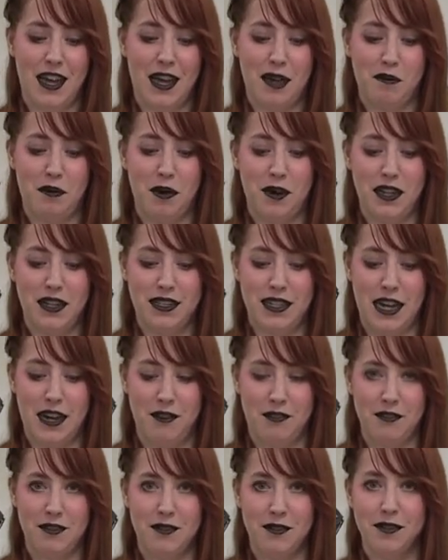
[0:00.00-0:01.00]
and put it
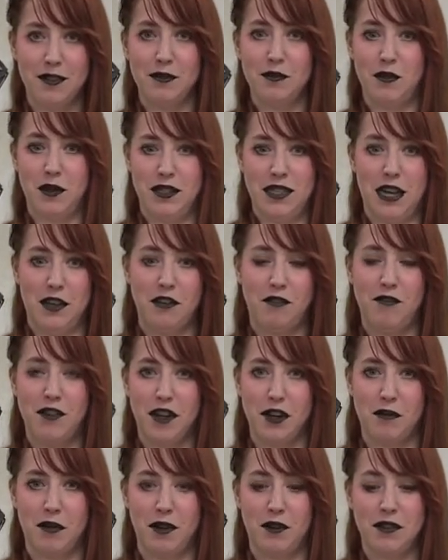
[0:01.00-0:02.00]
down, put down the
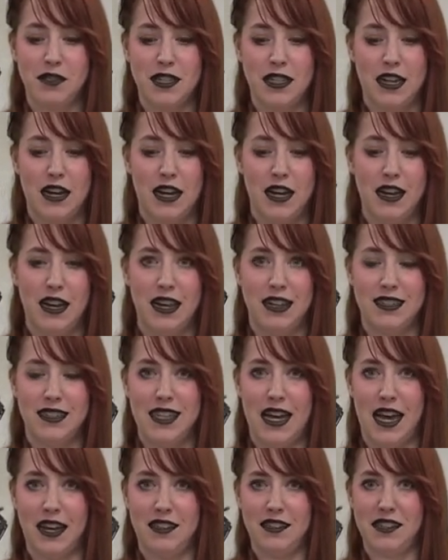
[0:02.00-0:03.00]
finger bones and cut
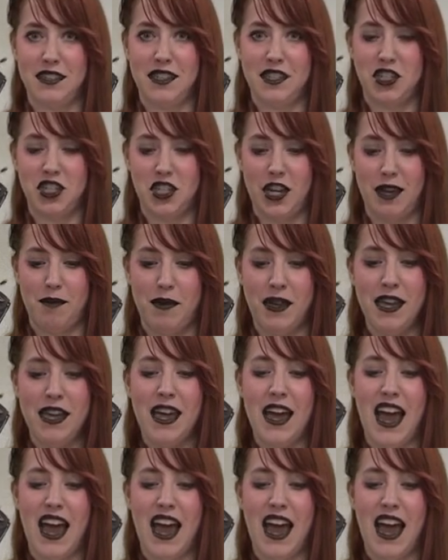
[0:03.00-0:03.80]
exactly the shape